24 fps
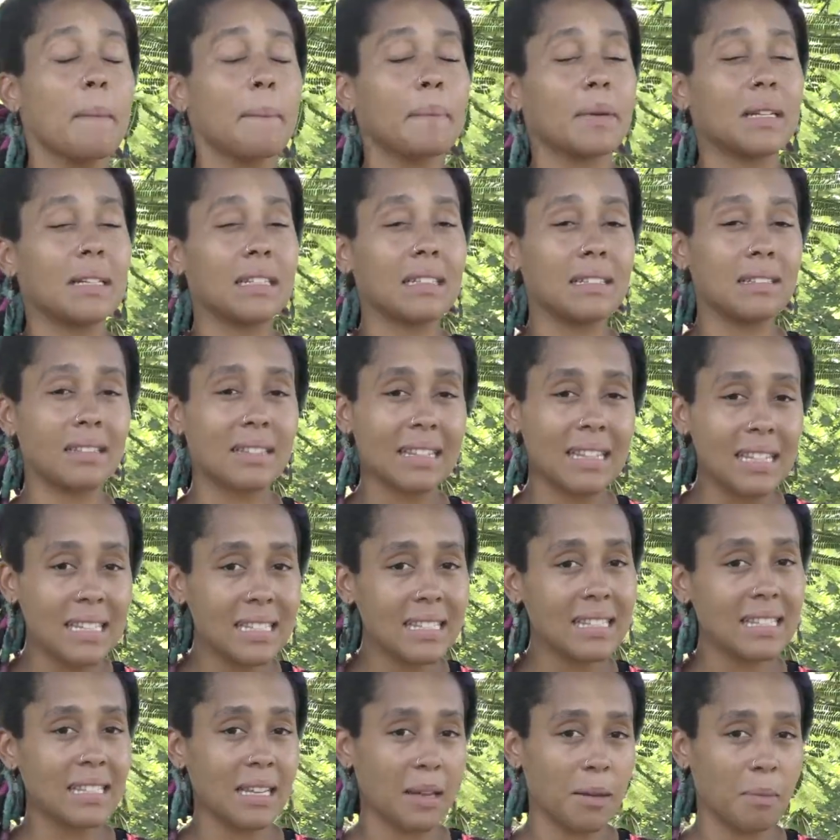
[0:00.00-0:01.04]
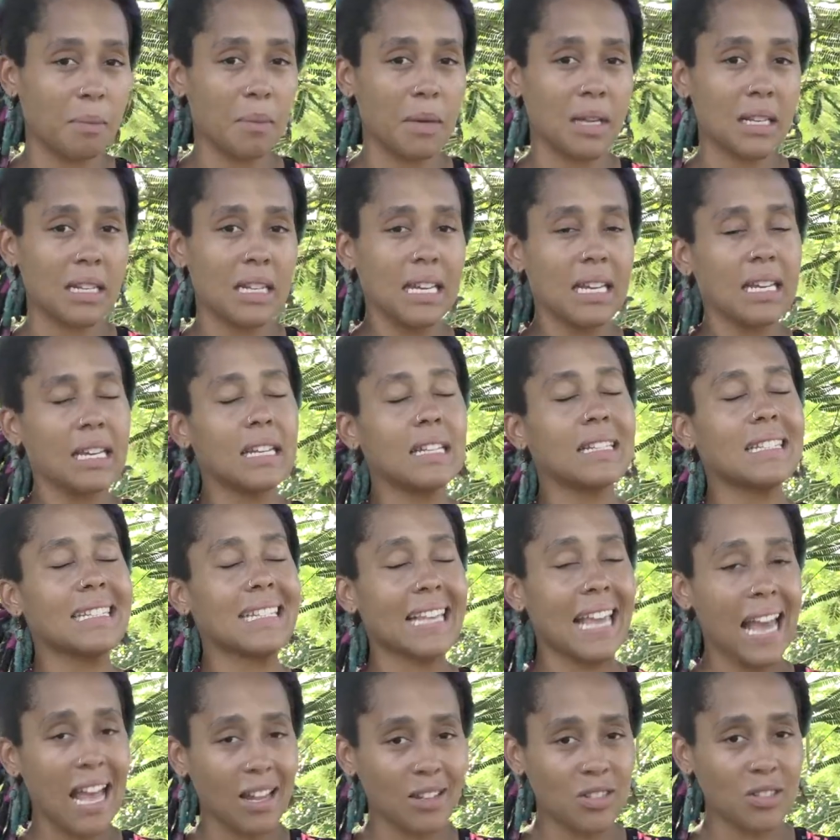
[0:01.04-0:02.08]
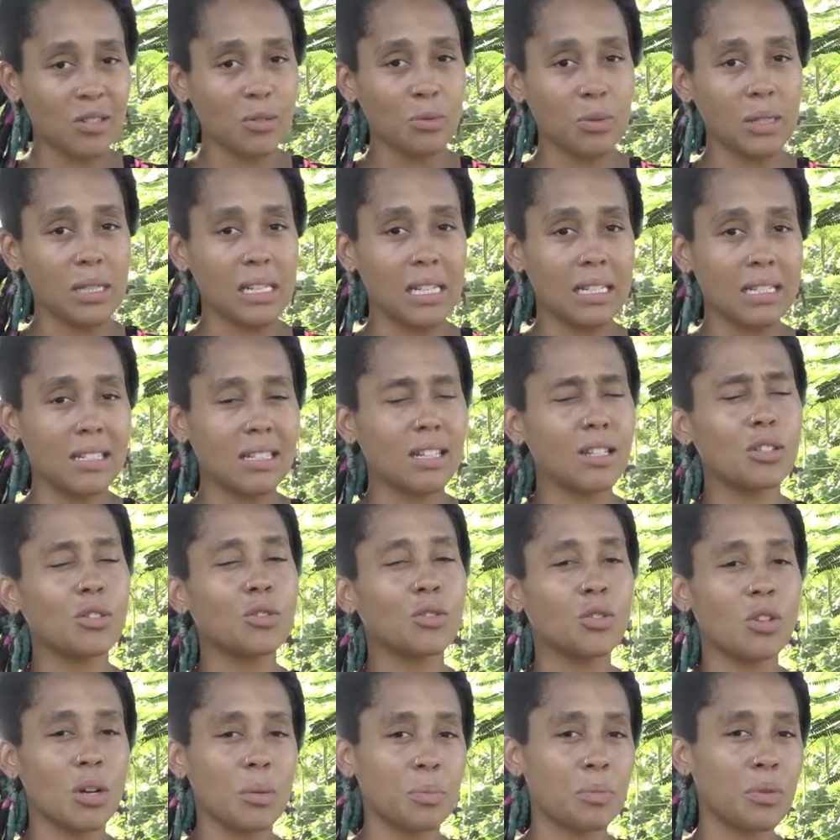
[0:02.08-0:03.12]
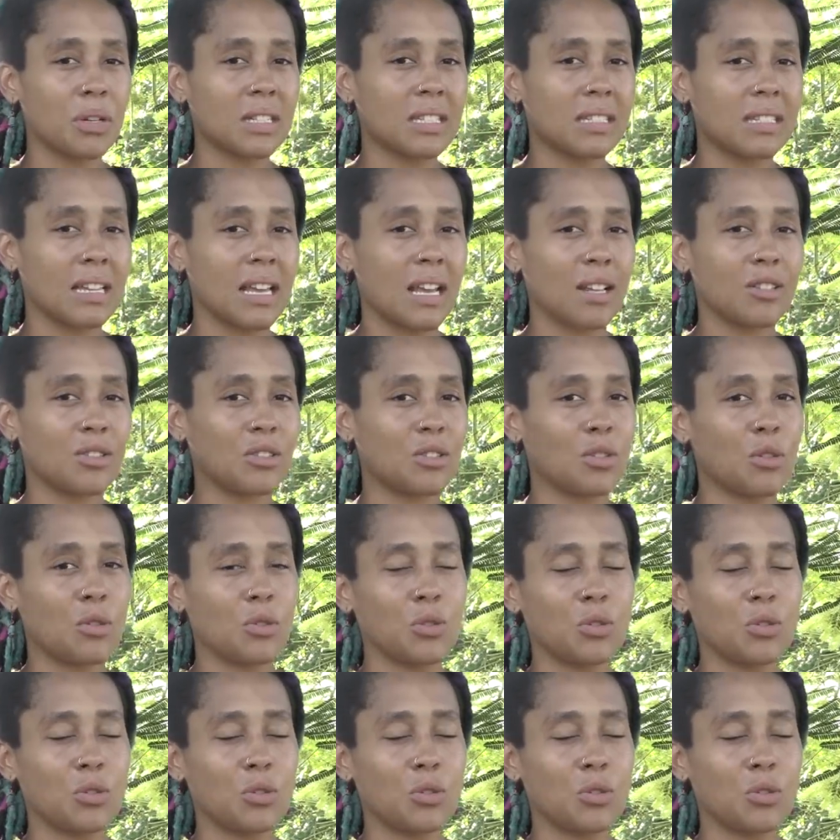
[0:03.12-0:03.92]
But in this segment, it's cancer related, not breast cancer though.